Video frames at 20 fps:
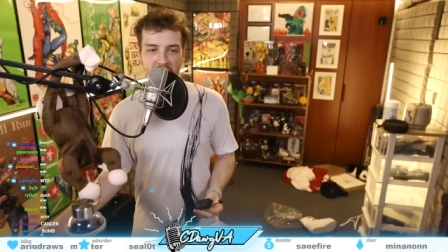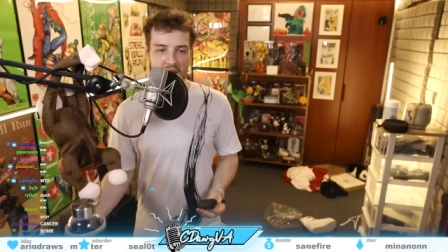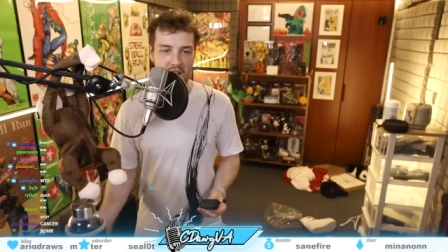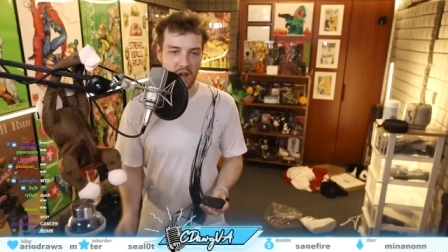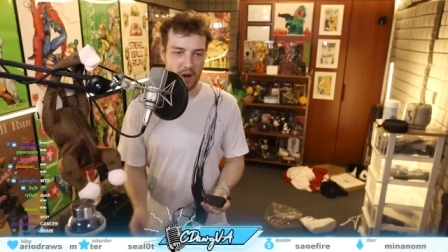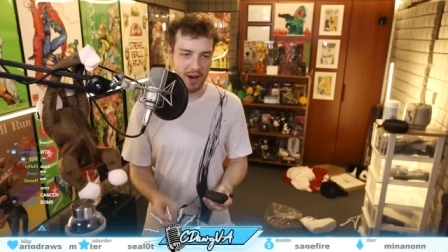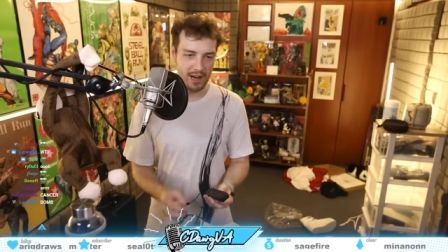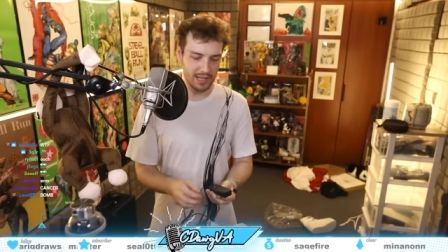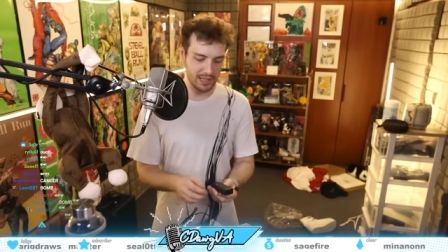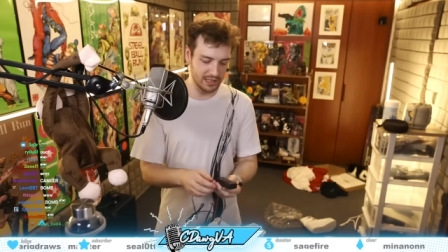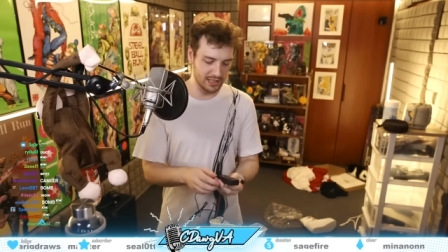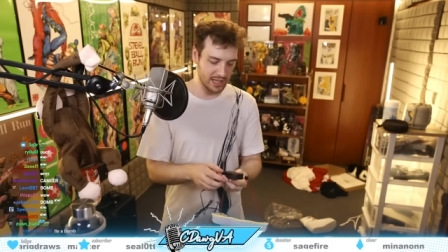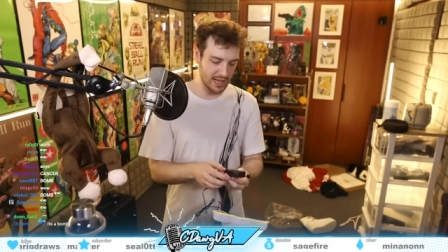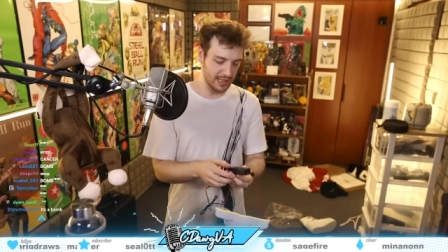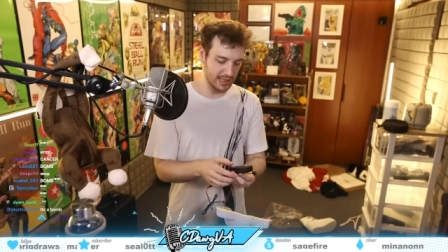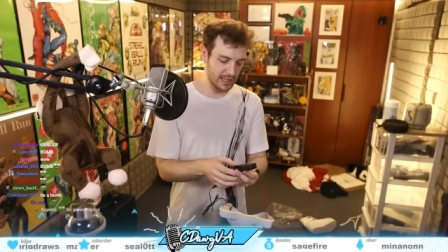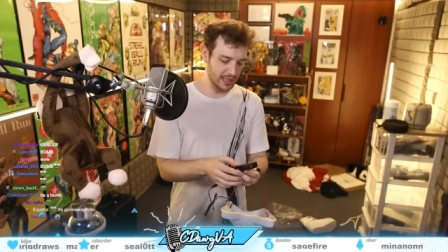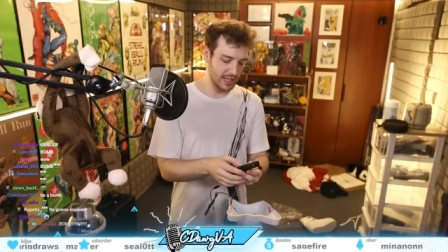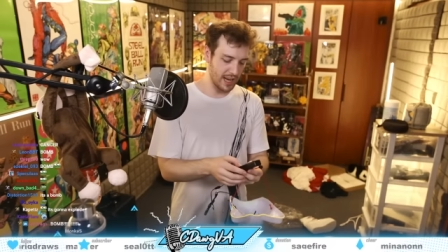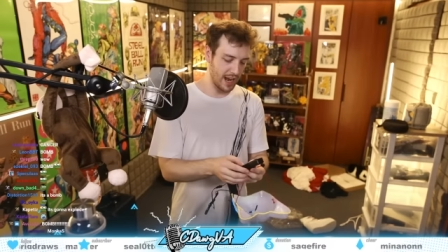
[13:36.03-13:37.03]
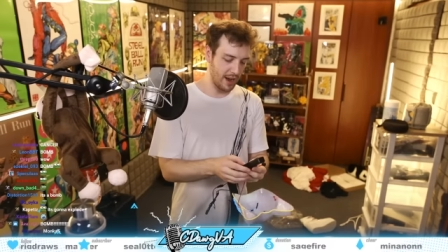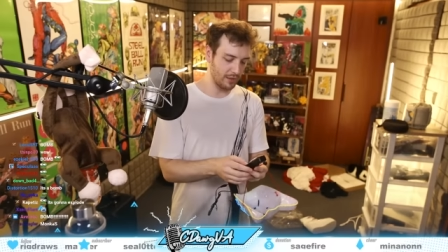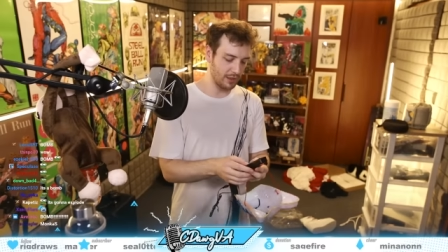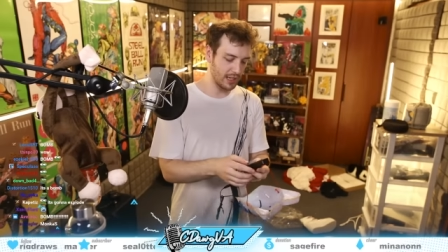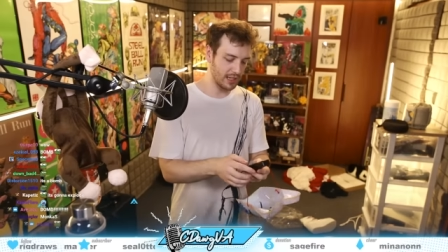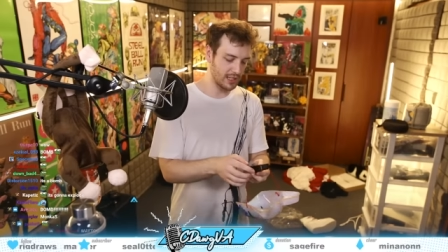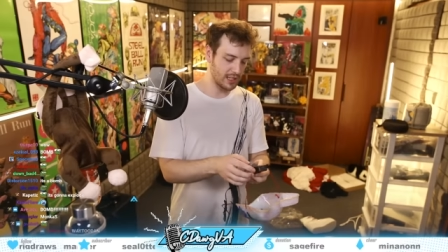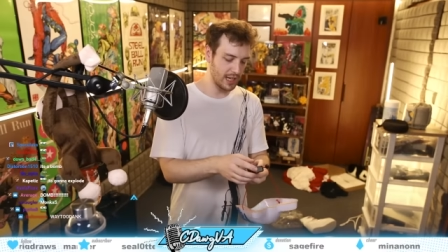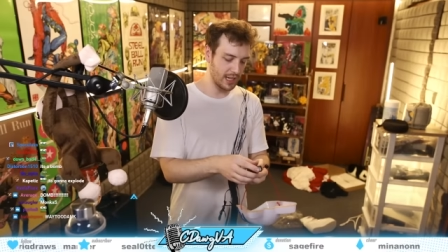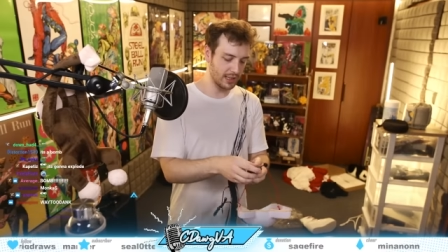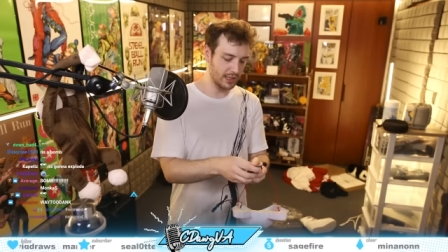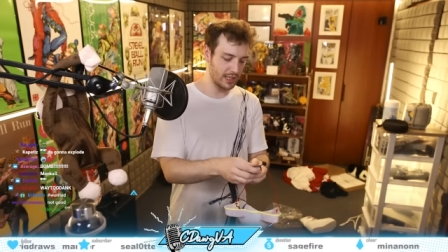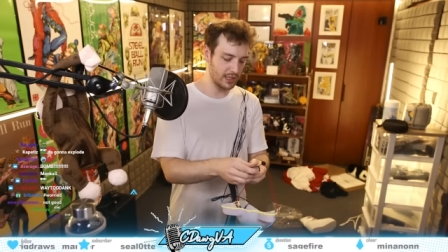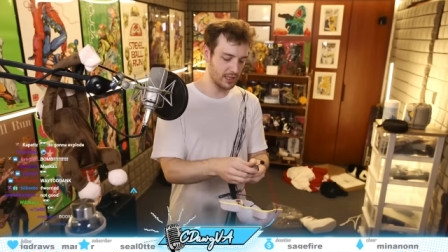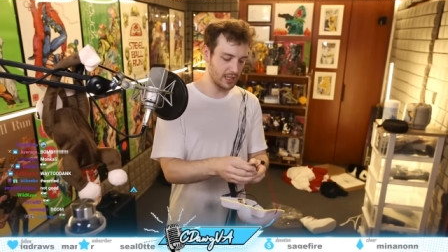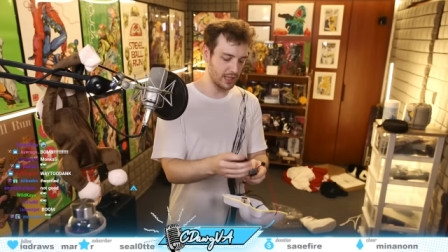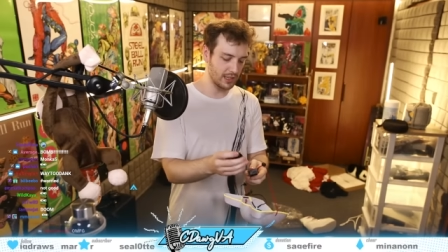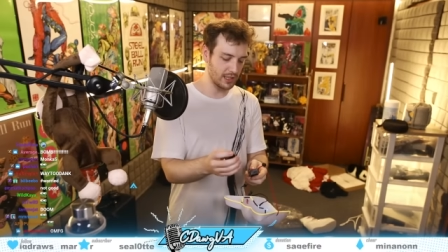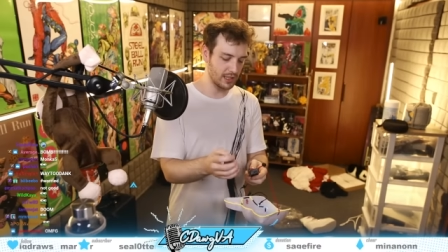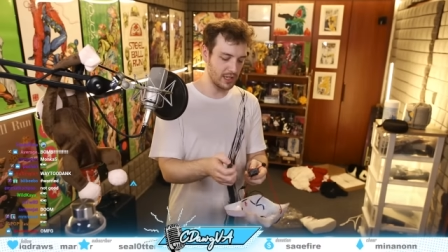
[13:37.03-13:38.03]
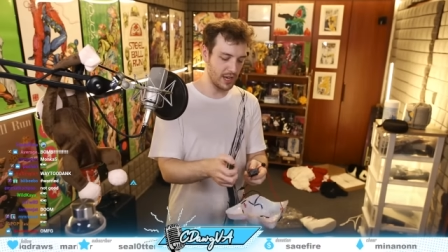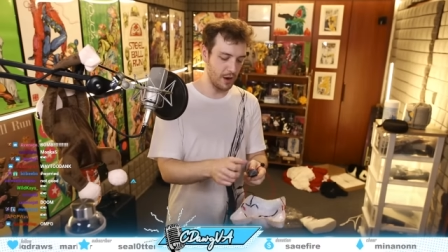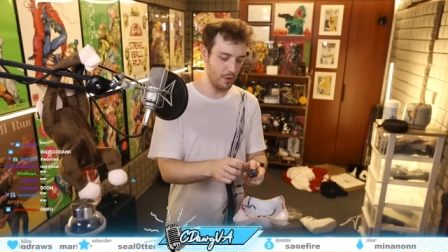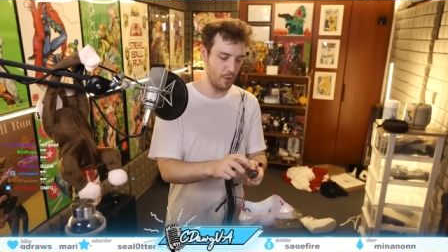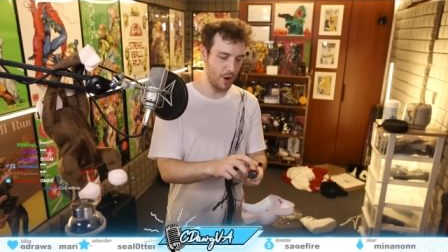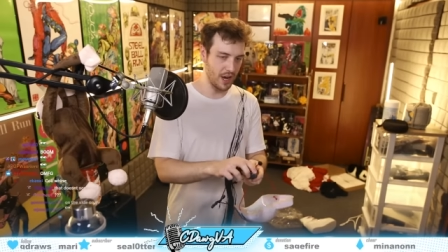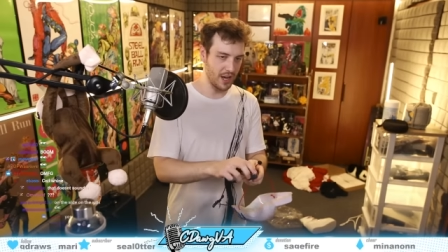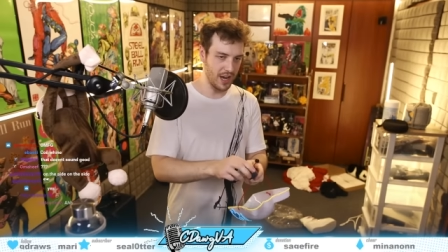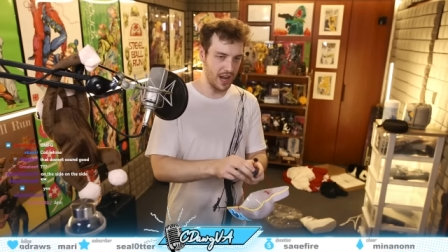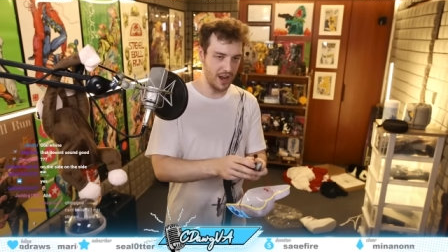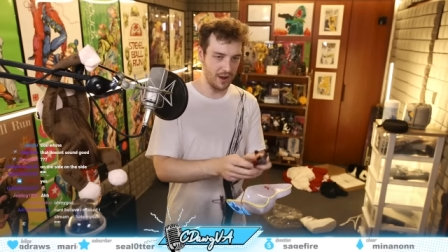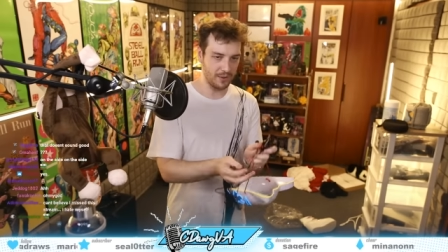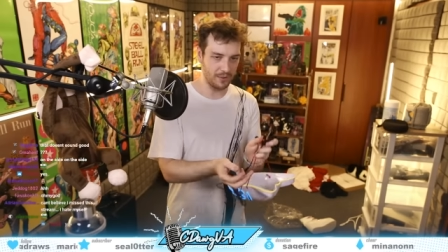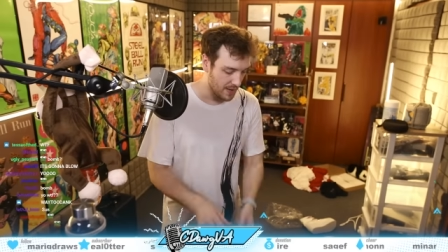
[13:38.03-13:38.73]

All right, let's take this out. Let's take let's take this out right now.